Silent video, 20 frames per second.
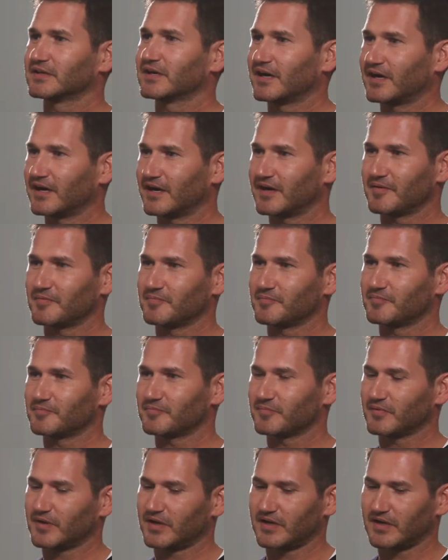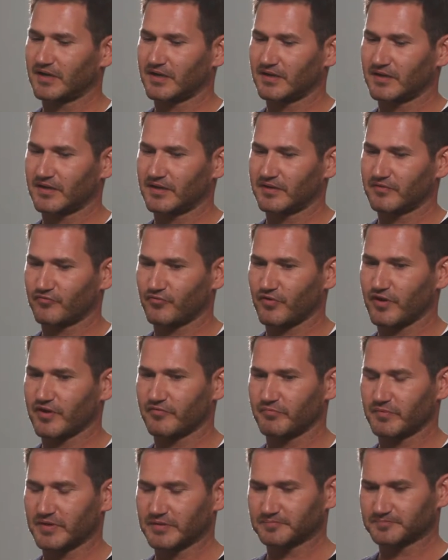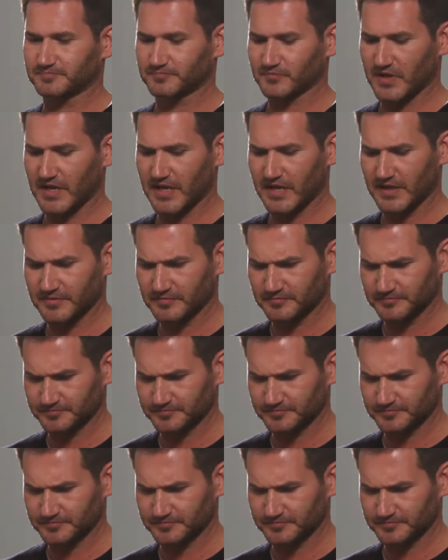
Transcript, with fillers: um, uh, in front of me. And